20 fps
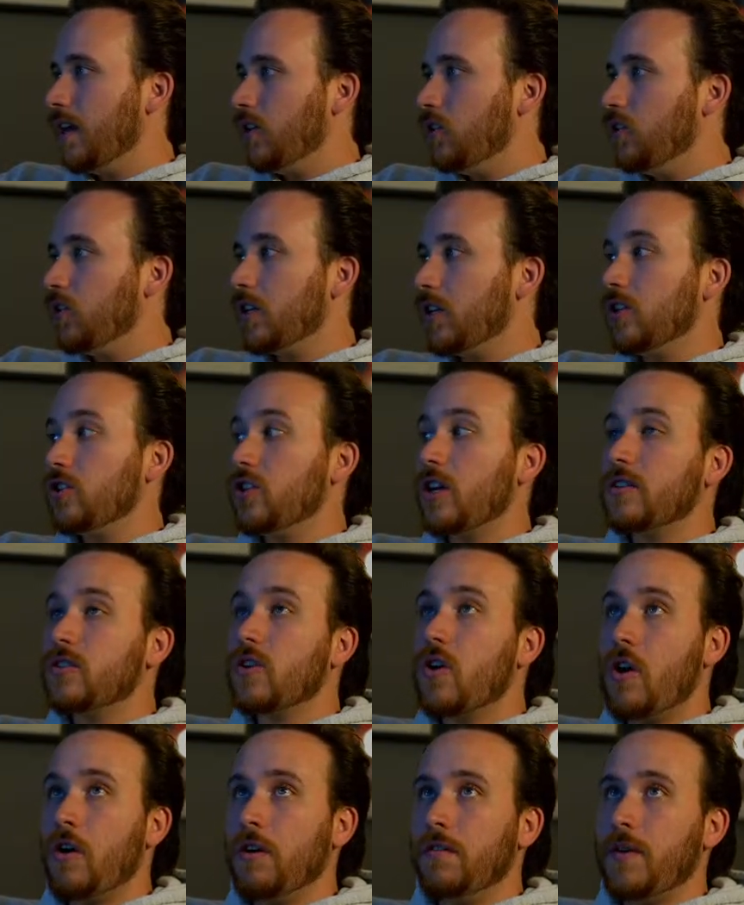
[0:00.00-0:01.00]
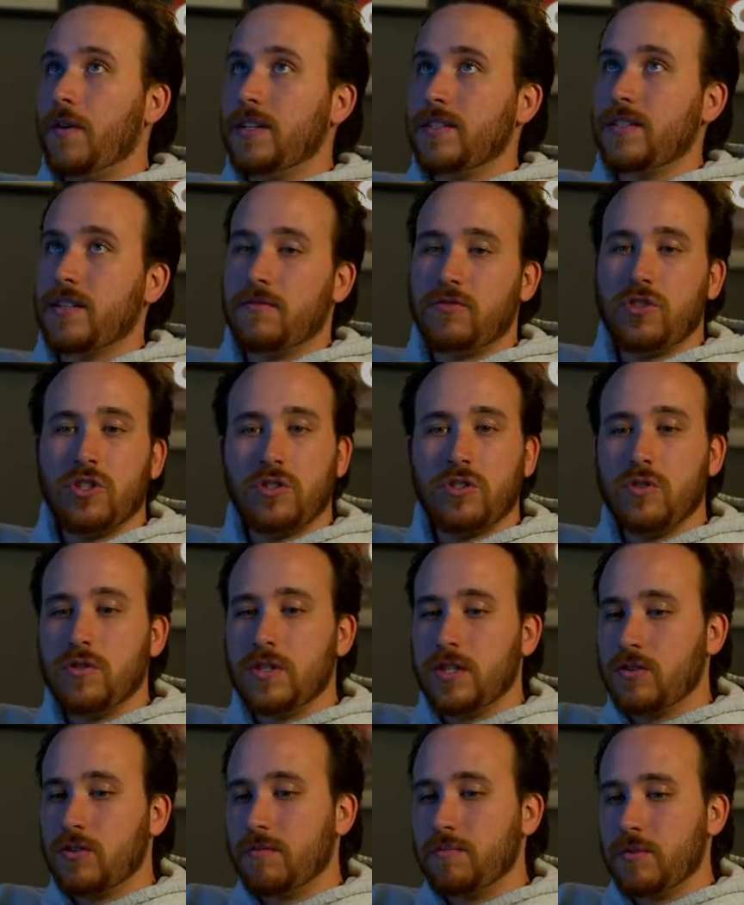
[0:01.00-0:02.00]
You can adjust all of that stuff just
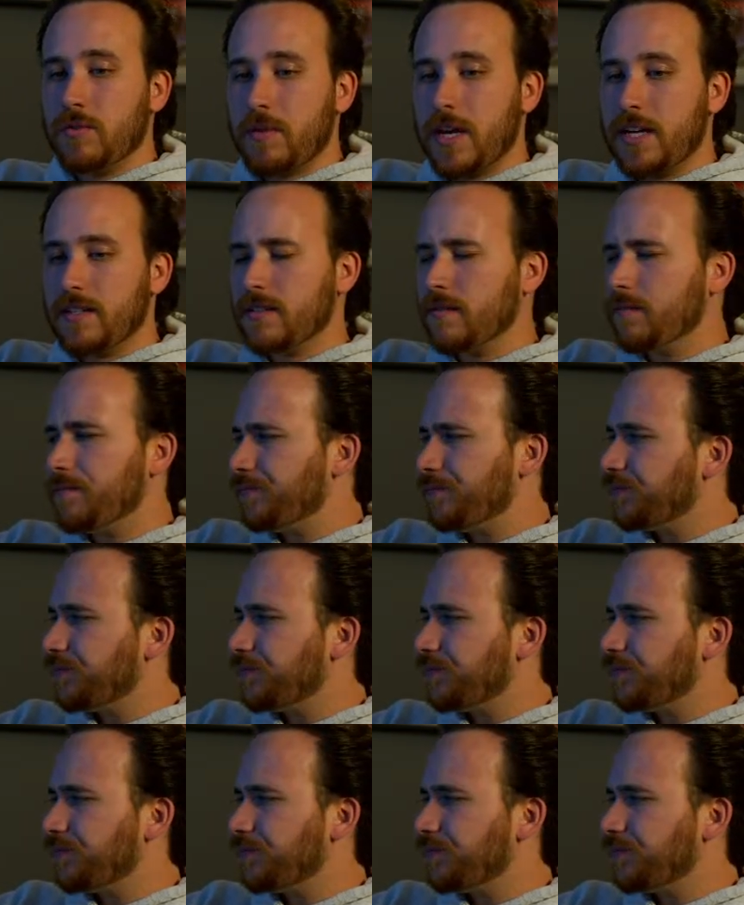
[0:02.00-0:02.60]
using CryptoMats.